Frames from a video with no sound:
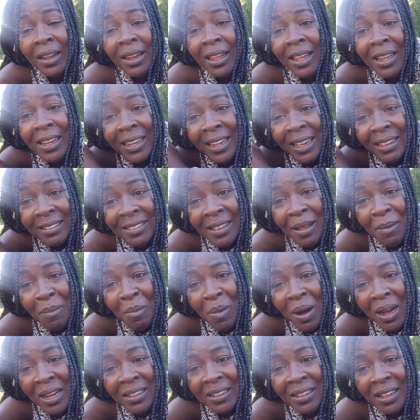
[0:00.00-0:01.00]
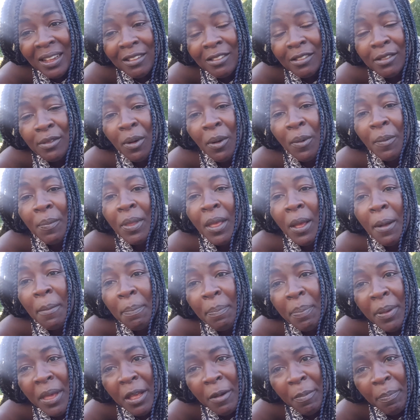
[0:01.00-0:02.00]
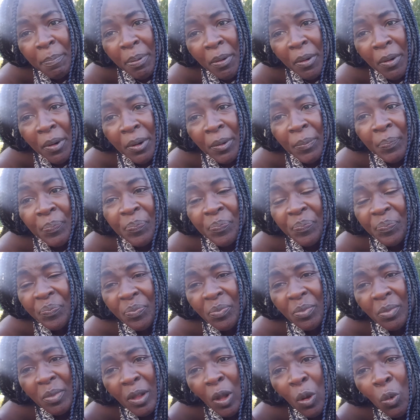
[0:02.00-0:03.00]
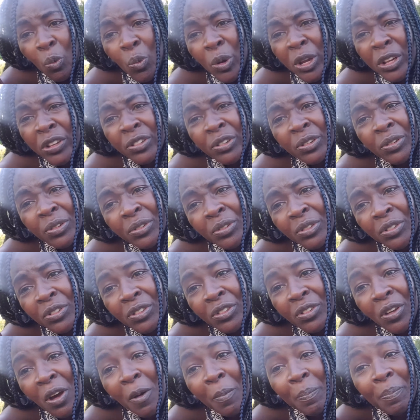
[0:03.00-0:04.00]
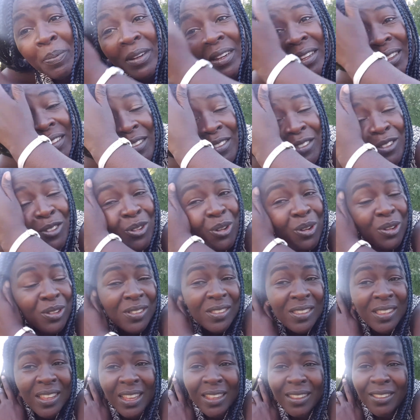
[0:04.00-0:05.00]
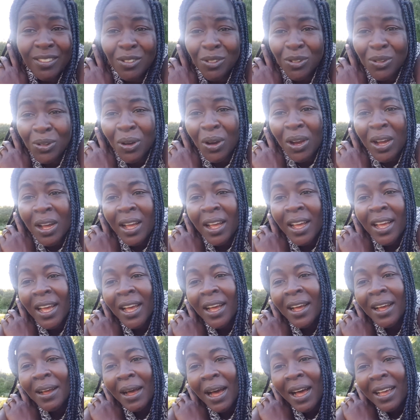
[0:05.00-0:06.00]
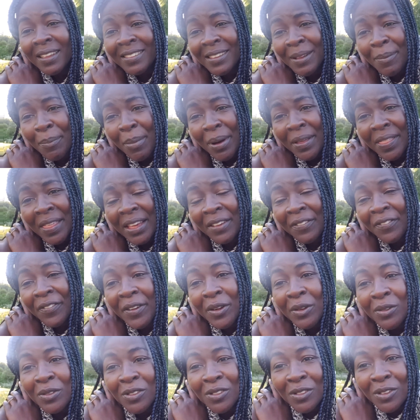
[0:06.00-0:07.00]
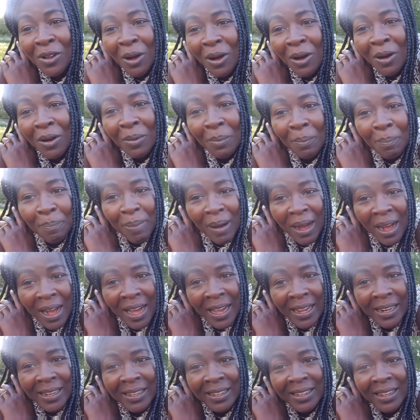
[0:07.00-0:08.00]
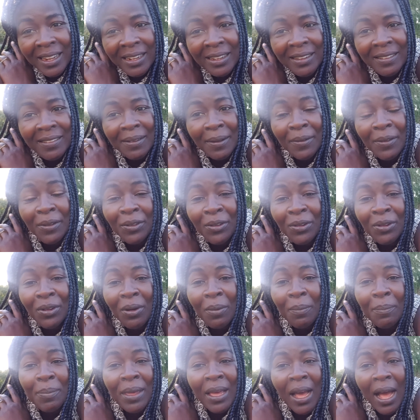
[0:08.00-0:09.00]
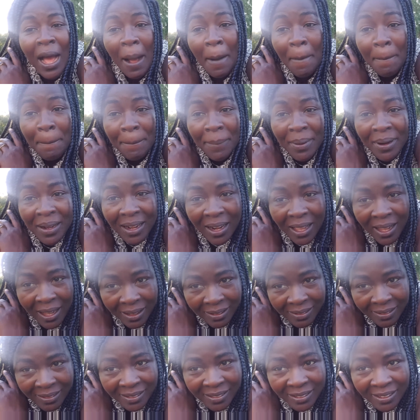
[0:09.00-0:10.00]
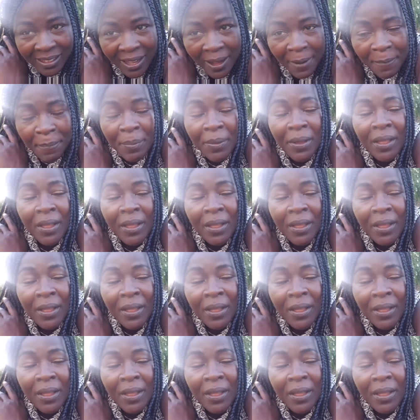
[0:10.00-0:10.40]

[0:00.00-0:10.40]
It doesn't matter. So people, we should stop this nonsense, you know. As a mother, I feel so bad that, you know, me, I'm blessed, yeah?